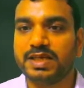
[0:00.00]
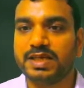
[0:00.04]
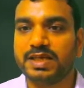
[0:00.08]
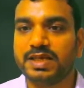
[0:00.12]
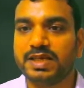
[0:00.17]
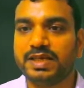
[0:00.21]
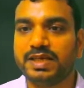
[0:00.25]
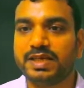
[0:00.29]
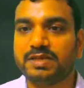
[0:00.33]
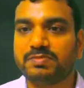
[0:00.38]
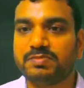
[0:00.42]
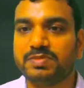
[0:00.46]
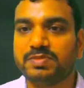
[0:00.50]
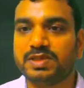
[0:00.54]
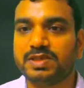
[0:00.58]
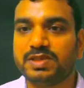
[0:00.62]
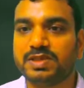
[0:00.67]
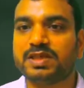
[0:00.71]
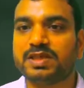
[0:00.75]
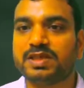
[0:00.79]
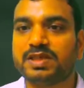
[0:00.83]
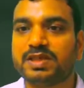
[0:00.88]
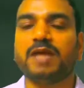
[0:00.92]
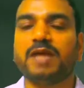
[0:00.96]
and tn be
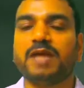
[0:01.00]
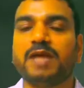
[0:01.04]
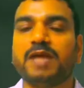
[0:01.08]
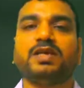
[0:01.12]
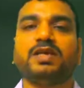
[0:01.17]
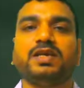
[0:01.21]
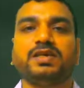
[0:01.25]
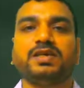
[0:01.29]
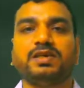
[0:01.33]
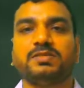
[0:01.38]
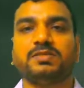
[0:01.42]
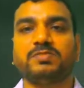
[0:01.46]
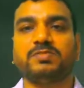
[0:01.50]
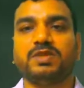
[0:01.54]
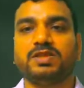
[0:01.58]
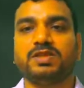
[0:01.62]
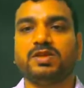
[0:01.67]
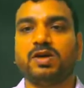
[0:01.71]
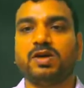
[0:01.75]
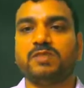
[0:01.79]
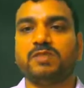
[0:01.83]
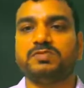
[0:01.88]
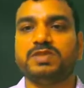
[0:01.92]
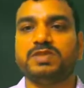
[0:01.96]
the time taken
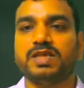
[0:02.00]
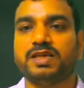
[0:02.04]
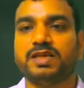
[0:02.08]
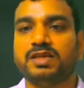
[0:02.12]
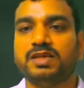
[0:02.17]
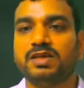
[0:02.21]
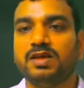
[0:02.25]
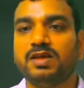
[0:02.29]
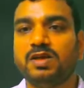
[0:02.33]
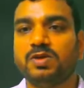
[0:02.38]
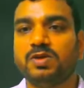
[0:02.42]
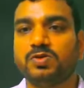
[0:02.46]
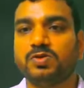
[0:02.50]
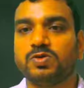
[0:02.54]
by the object